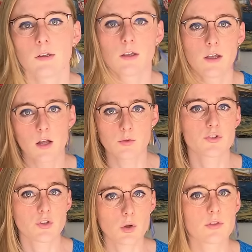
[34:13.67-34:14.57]
And I was so
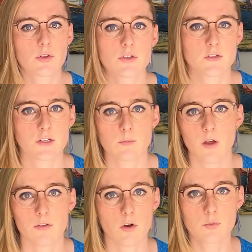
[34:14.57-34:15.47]
thirsty. My
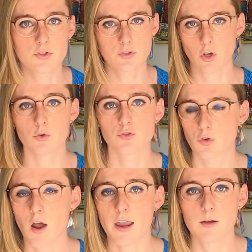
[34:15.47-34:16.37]
throat was so dry
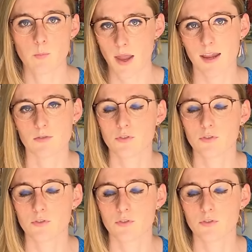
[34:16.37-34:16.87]
and painful,